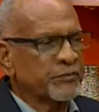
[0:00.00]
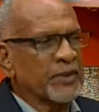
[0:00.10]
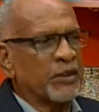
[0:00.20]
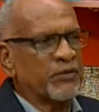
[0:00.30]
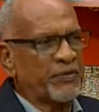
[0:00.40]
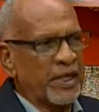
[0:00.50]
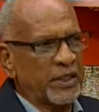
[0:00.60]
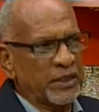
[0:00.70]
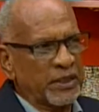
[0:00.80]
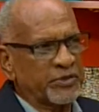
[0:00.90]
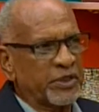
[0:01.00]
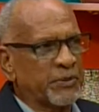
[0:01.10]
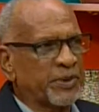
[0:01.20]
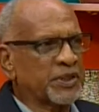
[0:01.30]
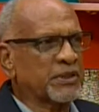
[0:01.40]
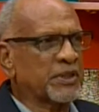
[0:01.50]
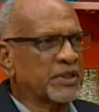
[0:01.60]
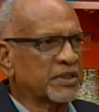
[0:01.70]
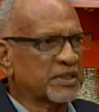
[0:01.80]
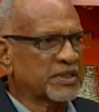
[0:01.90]
you find a country in a particular
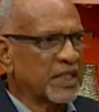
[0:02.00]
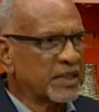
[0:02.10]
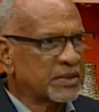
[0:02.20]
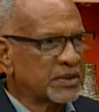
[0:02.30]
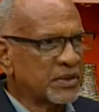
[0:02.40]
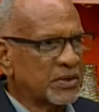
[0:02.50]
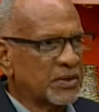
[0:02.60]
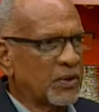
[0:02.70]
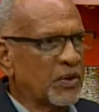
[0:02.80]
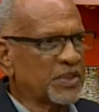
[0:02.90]
state or